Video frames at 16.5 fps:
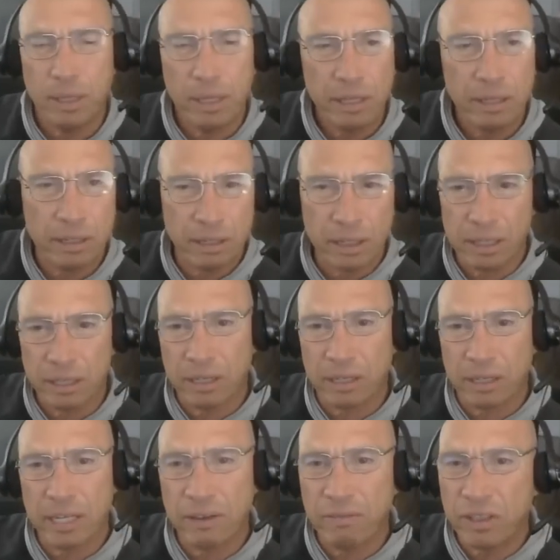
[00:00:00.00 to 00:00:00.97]

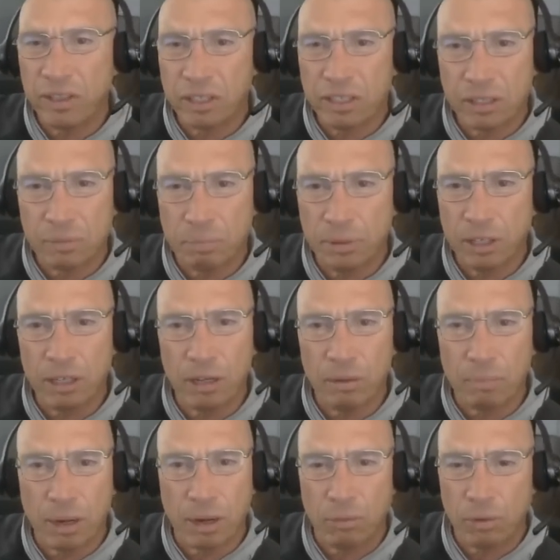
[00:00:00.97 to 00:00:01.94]
they're giving their spill
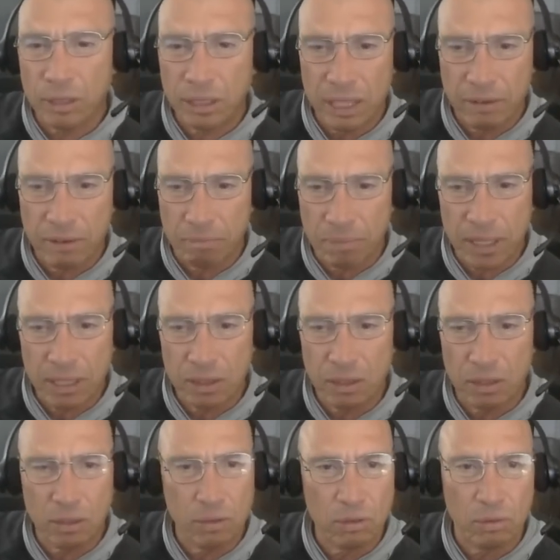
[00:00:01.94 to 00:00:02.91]
about what they've been
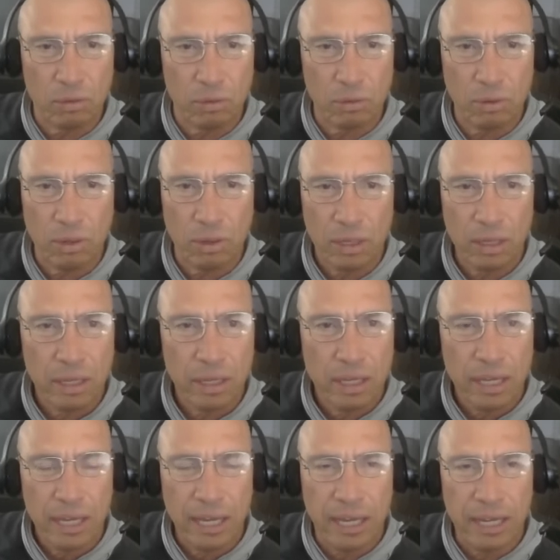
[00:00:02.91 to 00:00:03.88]
through,
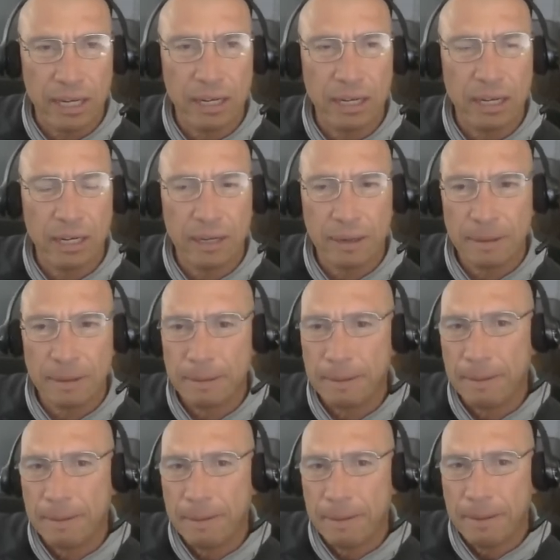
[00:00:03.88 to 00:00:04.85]
and
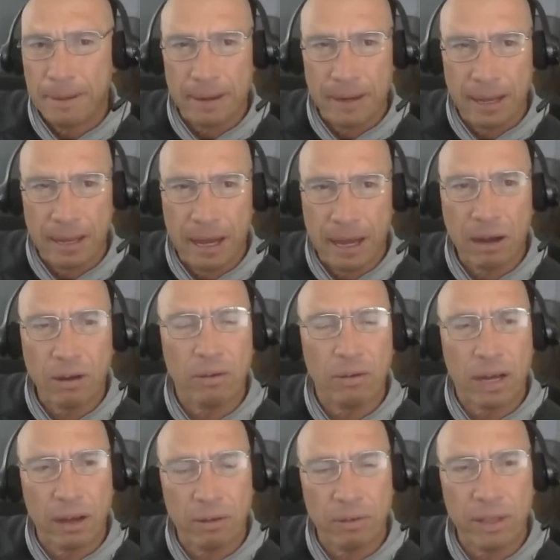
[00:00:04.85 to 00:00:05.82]

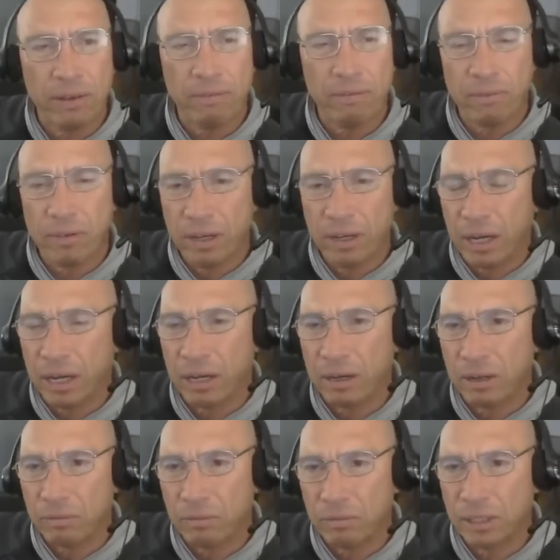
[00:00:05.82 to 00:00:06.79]
how they
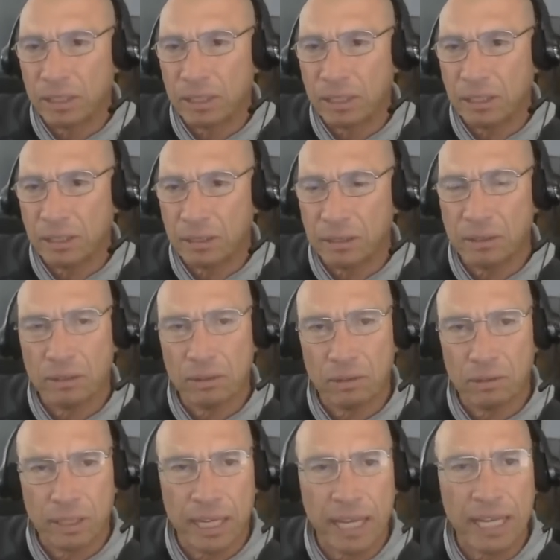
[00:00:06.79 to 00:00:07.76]
you
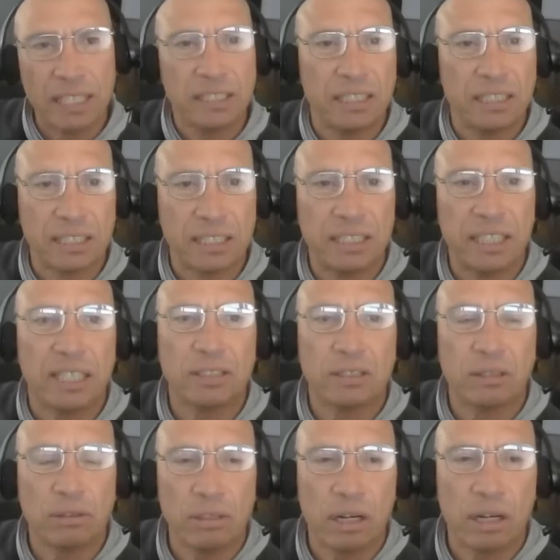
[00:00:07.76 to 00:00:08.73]
know, gained
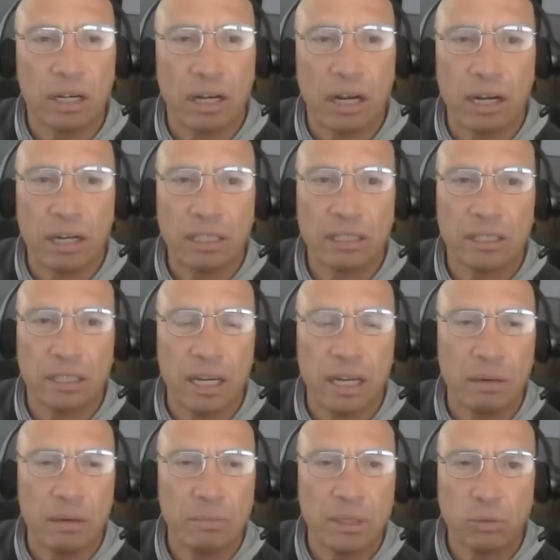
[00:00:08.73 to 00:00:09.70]
success through Narcotics
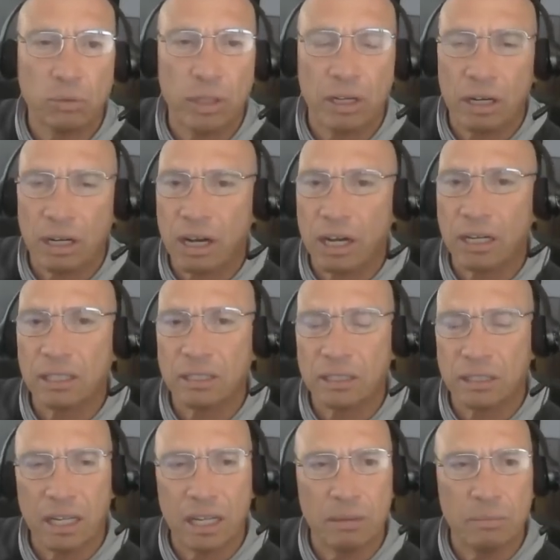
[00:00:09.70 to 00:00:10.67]
Anonymous, what
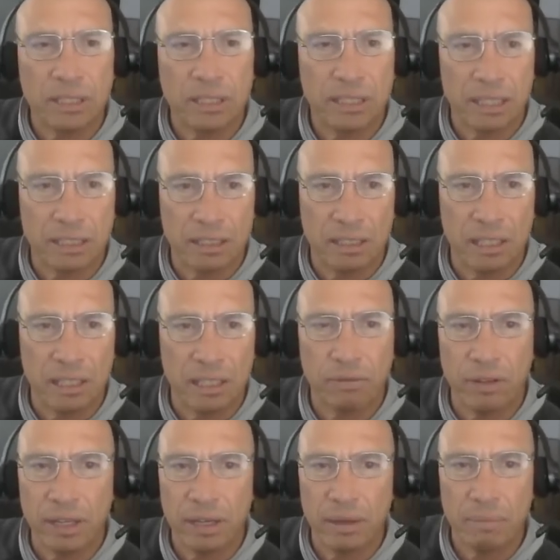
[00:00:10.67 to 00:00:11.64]
Narcotics Anonymous has done
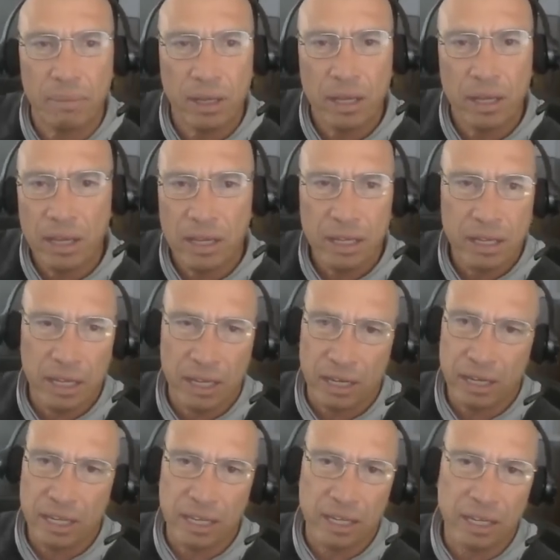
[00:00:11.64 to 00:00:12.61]
for them,
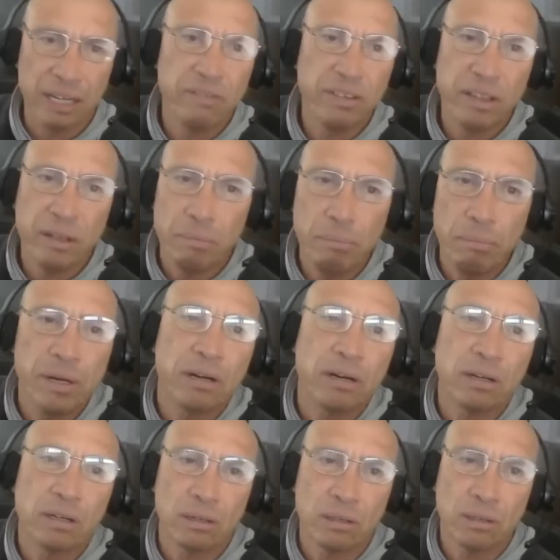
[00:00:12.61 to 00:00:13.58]
and living the
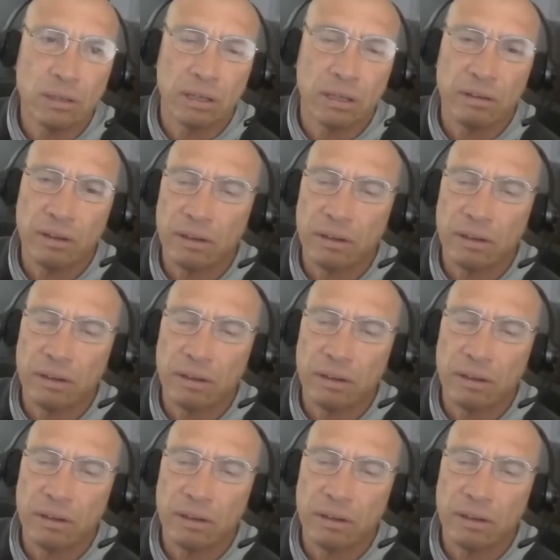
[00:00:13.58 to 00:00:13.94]
miracle